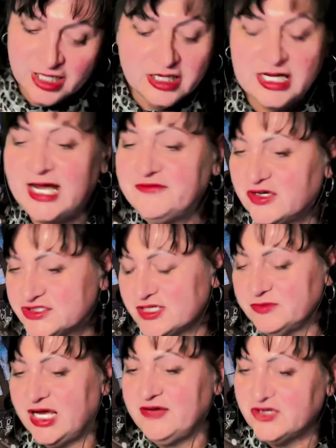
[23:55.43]

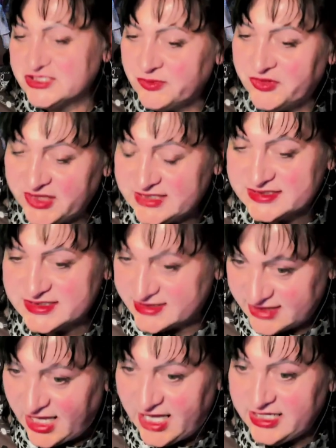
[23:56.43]
I've got some things to
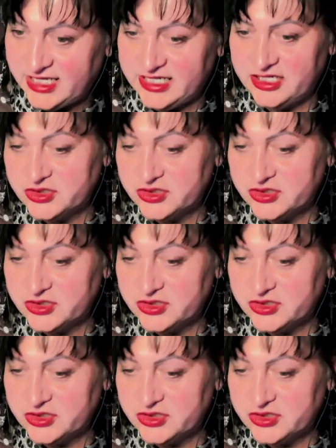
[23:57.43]
say here.